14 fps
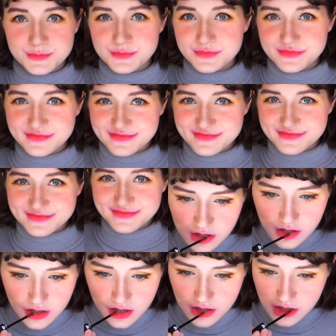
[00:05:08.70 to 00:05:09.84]
Now I'm going in with
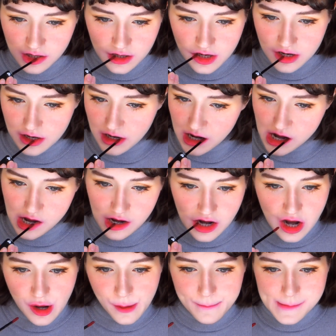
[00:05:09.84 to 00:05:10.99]
a red lip tint and
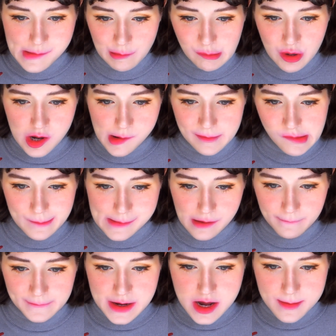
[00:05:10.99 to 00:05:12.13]
just focusing that on the
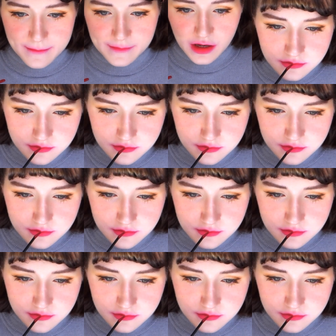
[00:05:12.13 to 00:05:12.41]
center.